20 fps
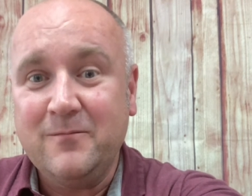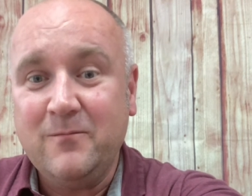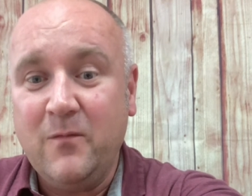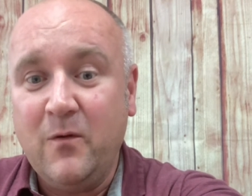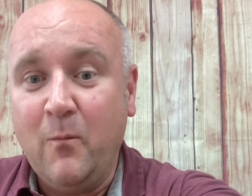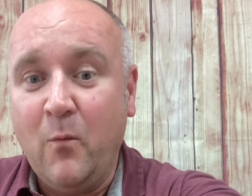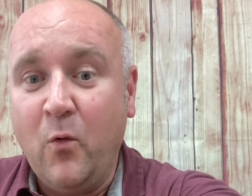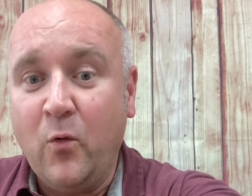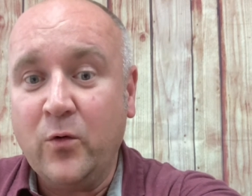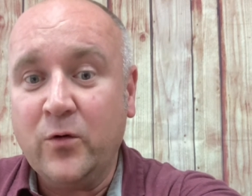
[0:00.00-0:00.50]

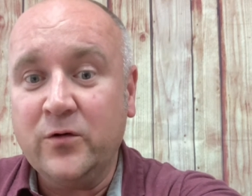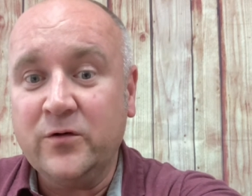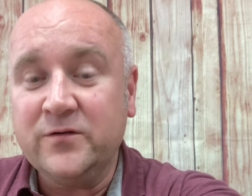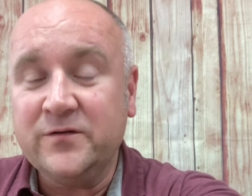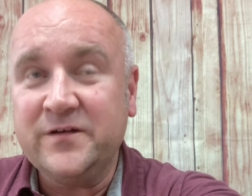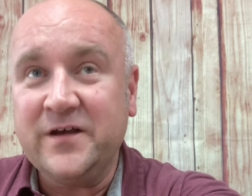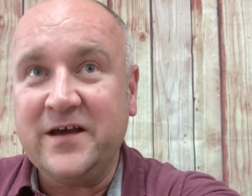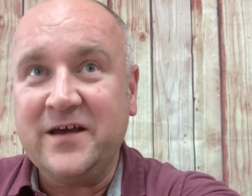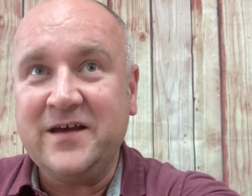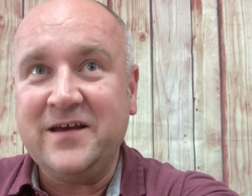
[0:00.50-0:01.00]

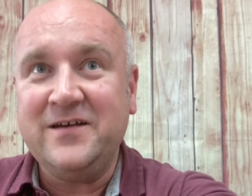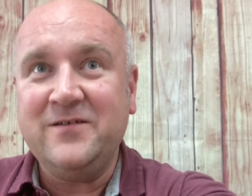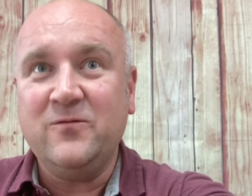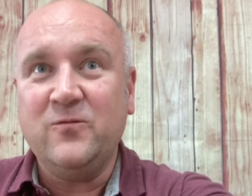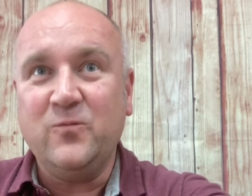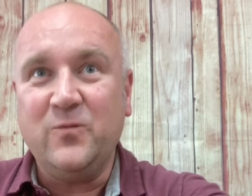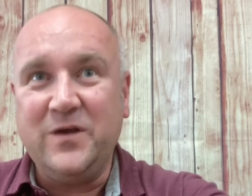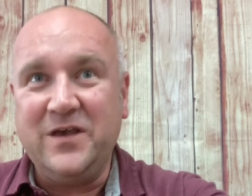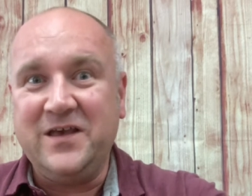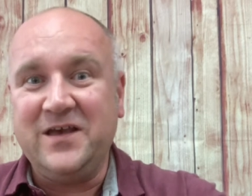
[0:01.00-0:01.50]
Memorial Day
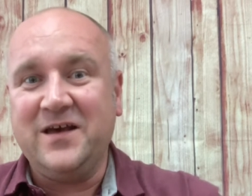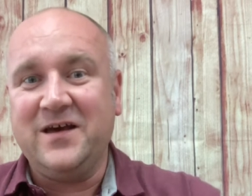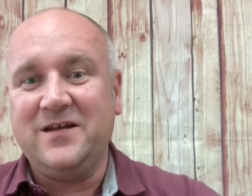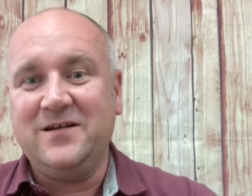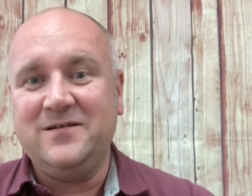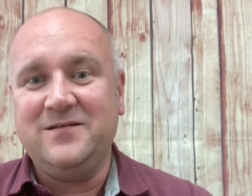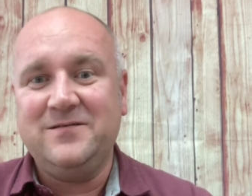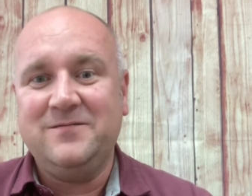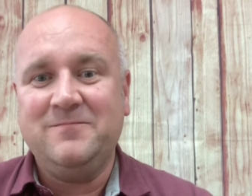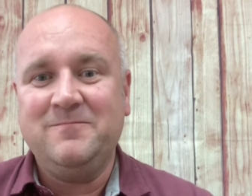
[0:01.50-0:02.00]

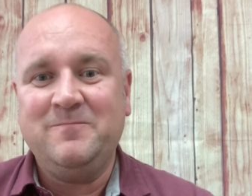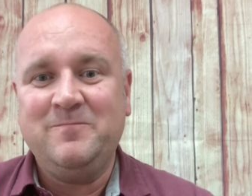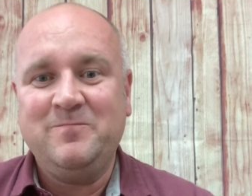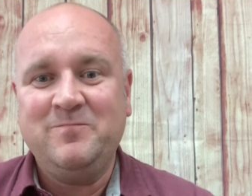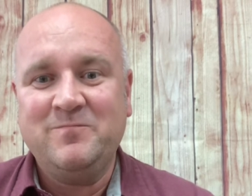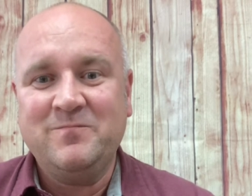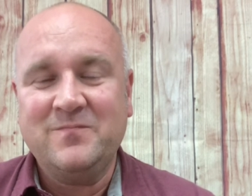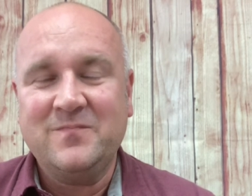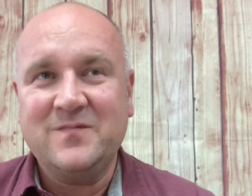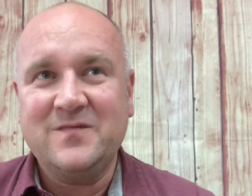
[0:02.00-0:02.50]
weekend,
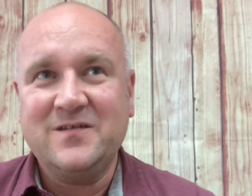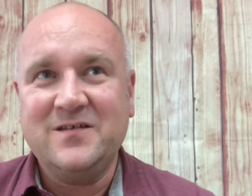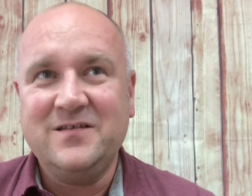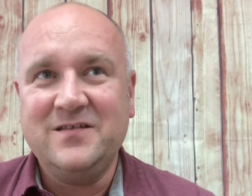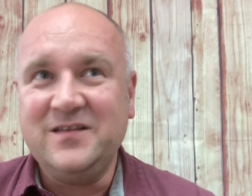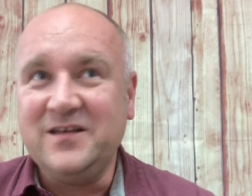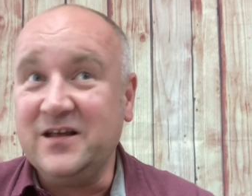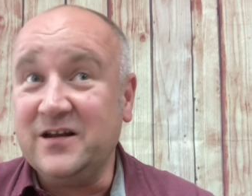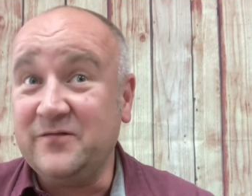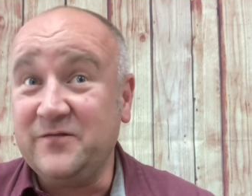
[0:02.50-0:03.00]

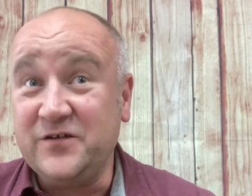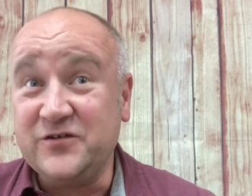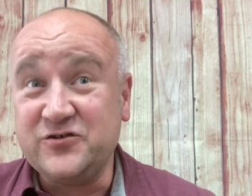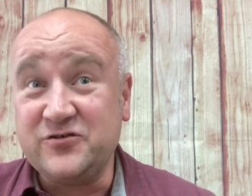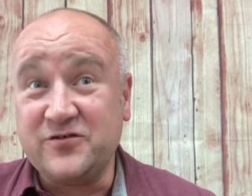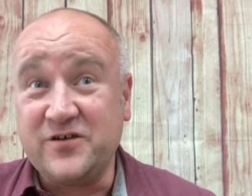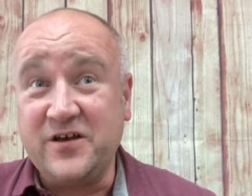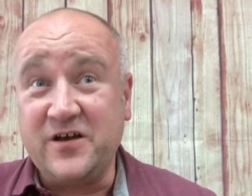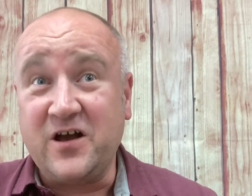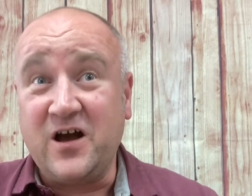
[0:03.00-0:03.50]
the
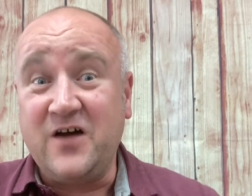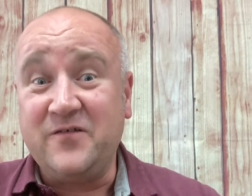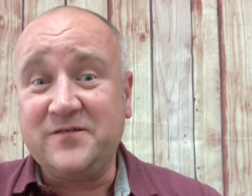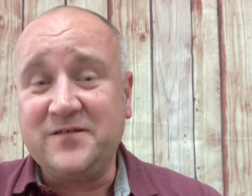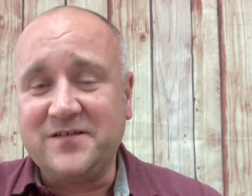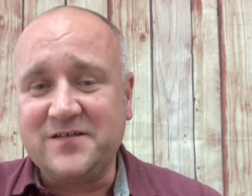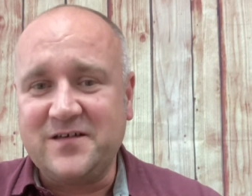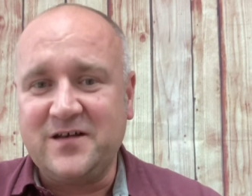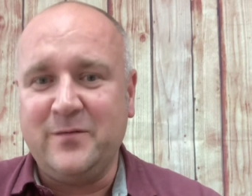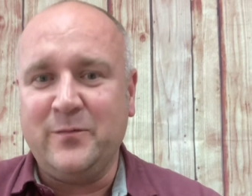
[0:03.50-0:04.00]
unofficial kickoff
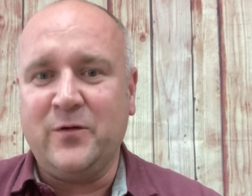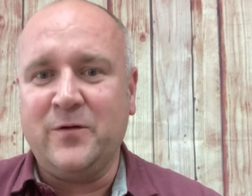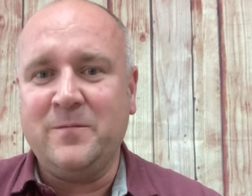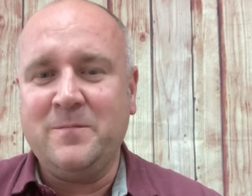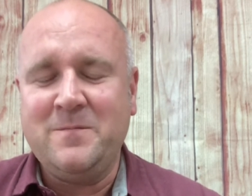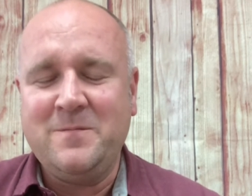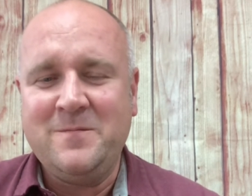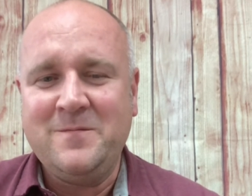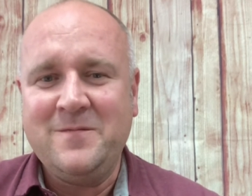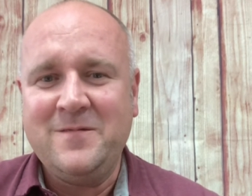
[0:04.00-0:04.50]
to
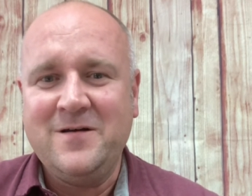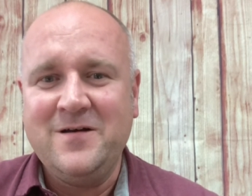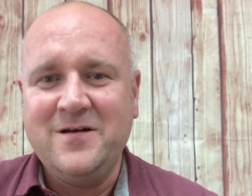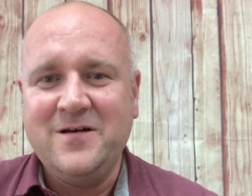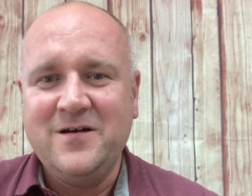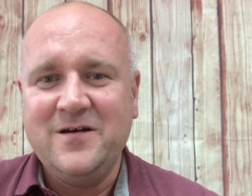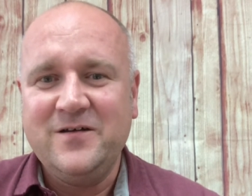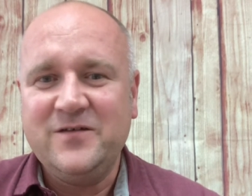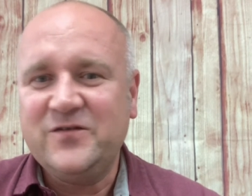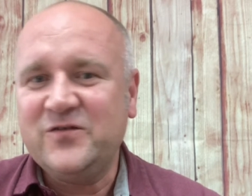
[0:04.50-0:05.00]
summer.
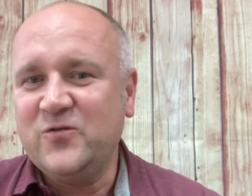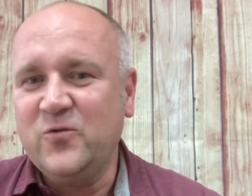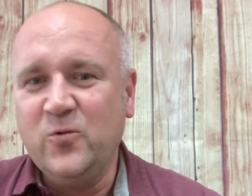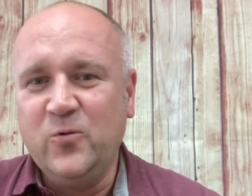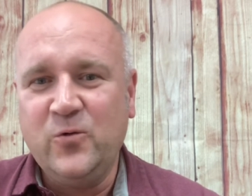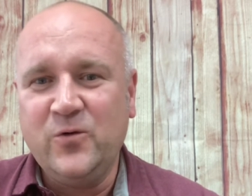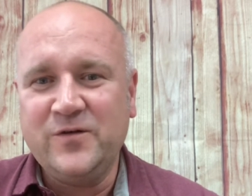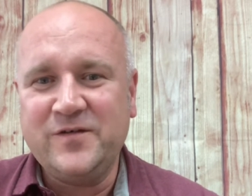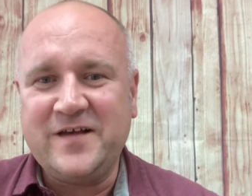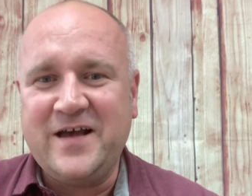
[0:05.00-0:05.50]

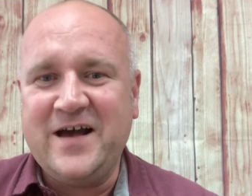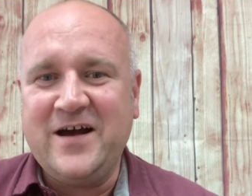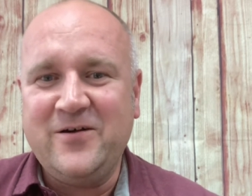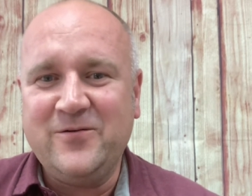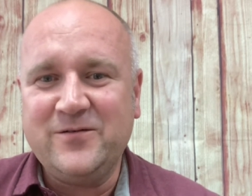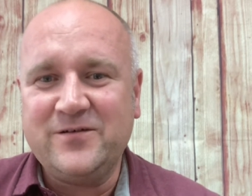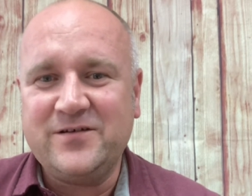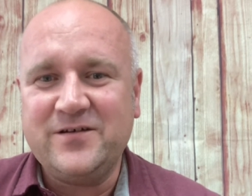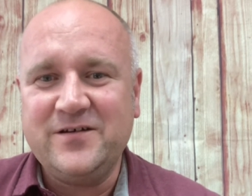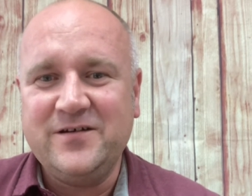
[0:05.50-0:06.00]
School's
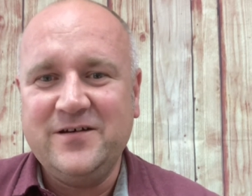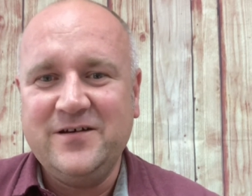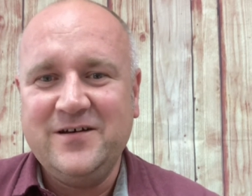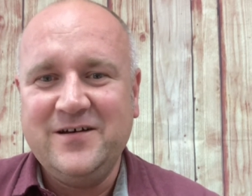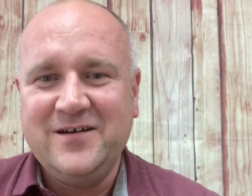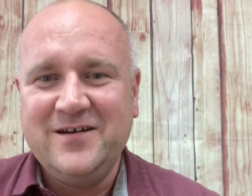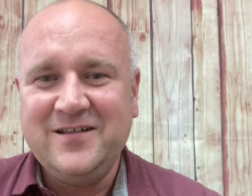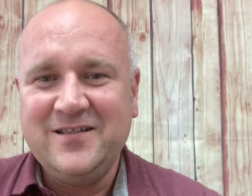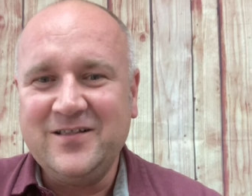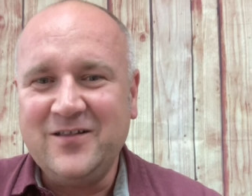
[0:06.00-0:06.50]
out,
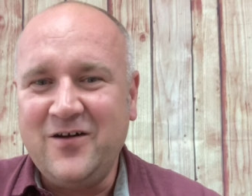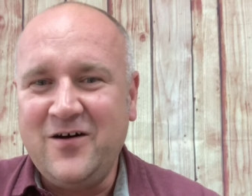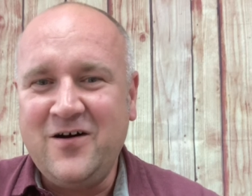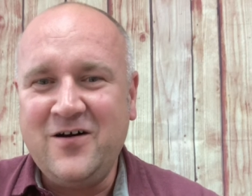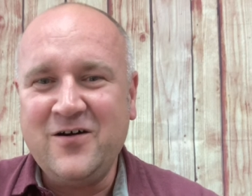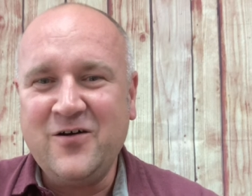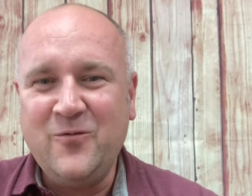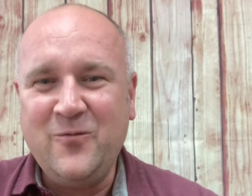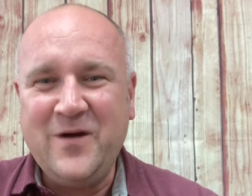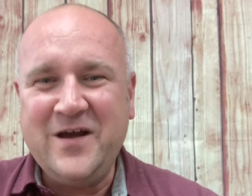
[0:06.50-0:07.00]

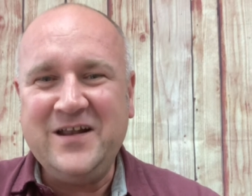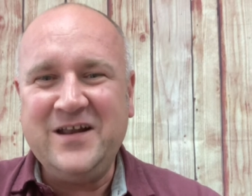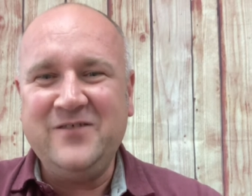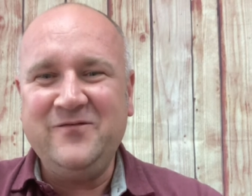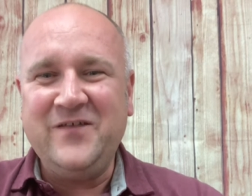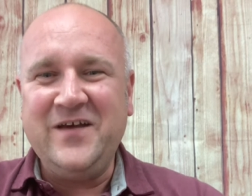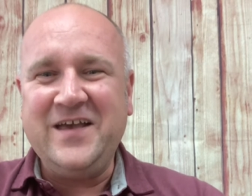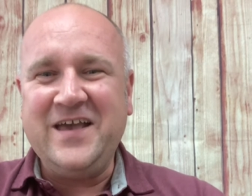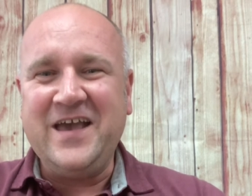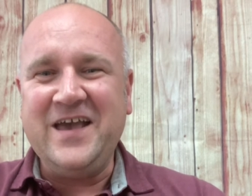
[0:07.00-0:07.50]
long
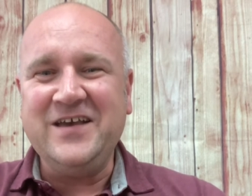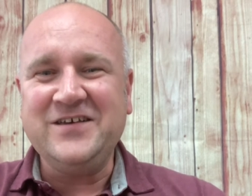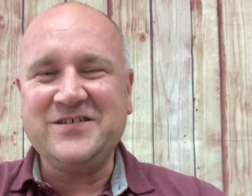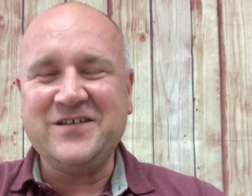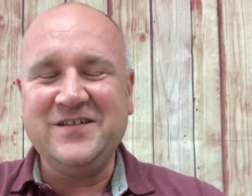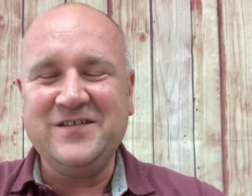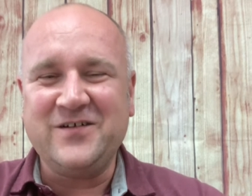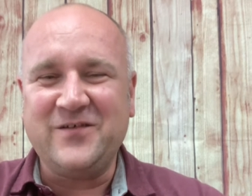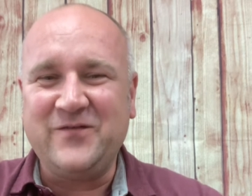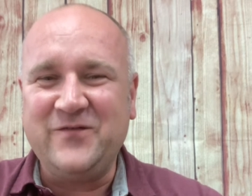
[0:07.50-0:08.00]
awaited
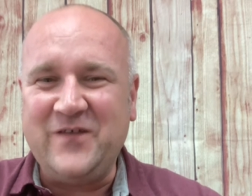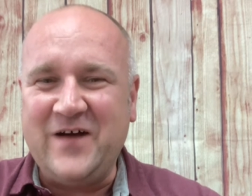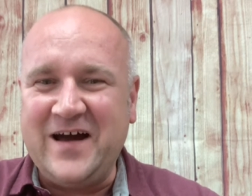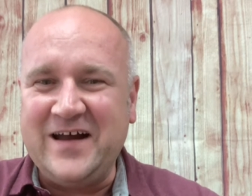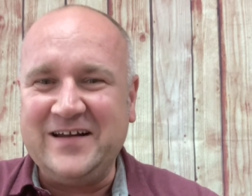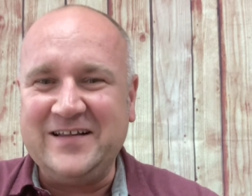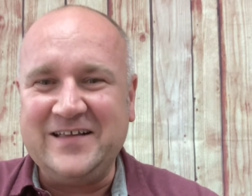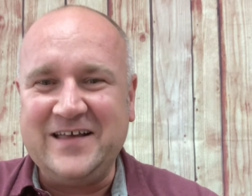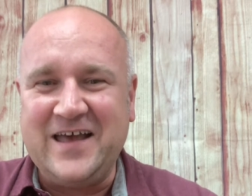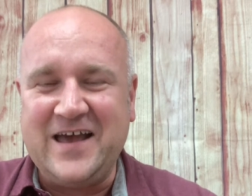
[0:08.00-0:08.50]
vacations are
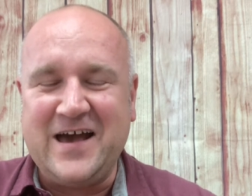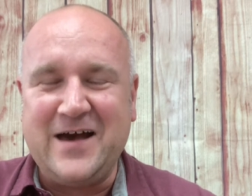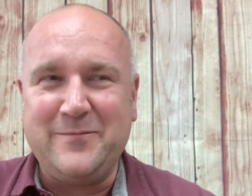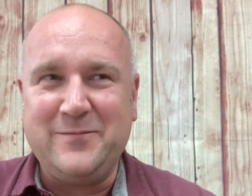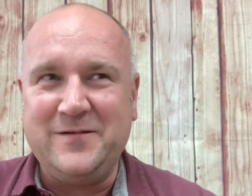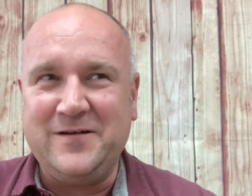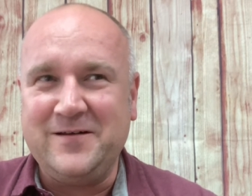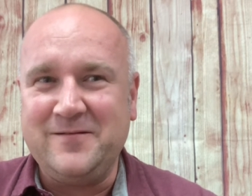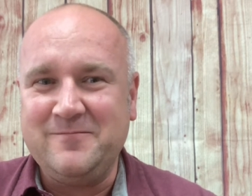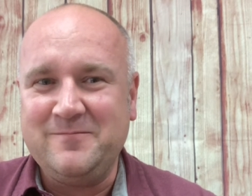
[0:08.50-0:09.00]
finally
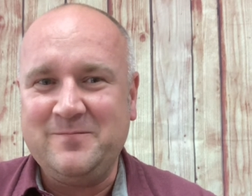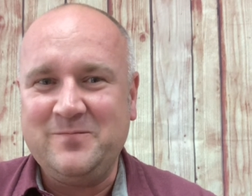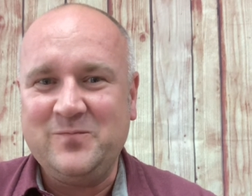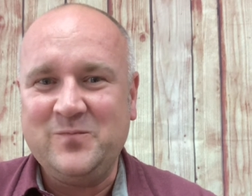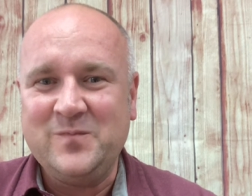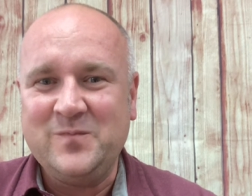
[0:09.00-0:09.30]
happening.